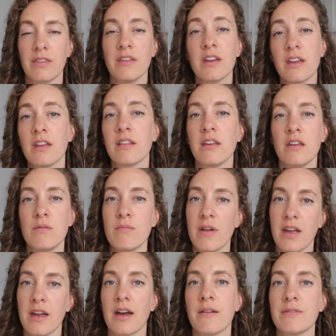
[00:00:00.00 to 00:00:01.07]
thinking that you
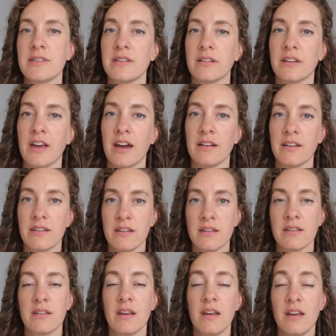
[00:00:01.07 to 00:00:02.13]
may have celiac
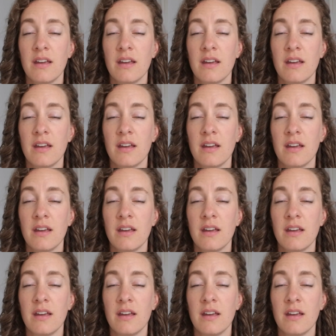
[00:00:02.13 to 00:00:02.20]
disease